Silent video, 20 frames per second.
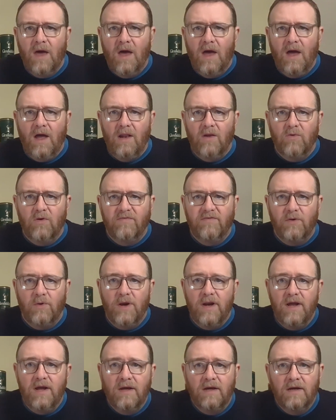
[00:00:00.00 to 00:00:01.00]
Hello
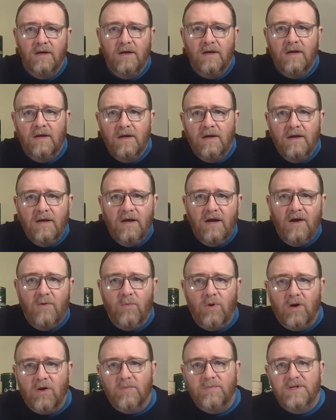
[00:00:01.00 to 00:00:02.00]
everyone, and
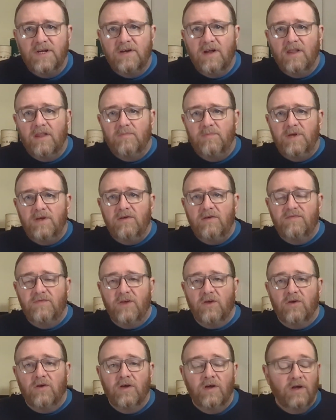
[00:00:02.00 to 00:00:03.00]
welcome to another beer
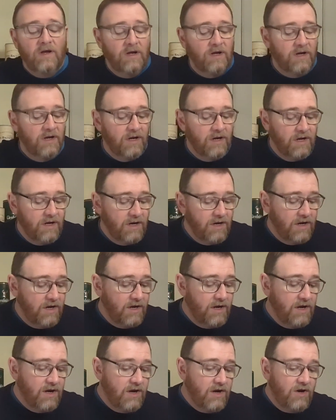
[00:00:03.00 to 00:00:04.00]
review.
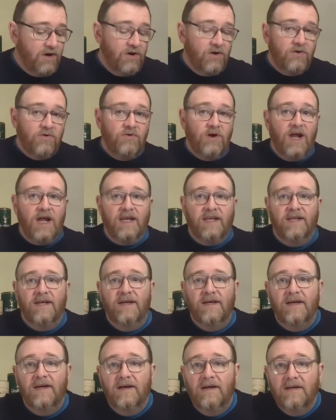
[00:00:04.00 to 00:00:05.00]
Right,
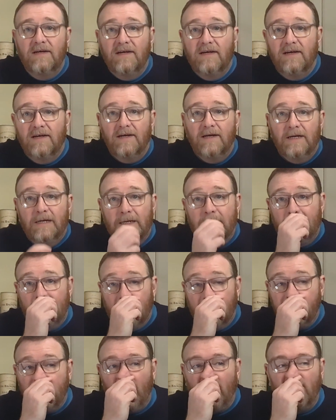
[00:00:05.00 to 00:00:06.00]

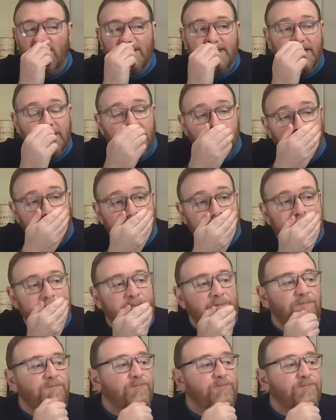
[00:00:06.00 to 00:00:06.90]
if you haven't seen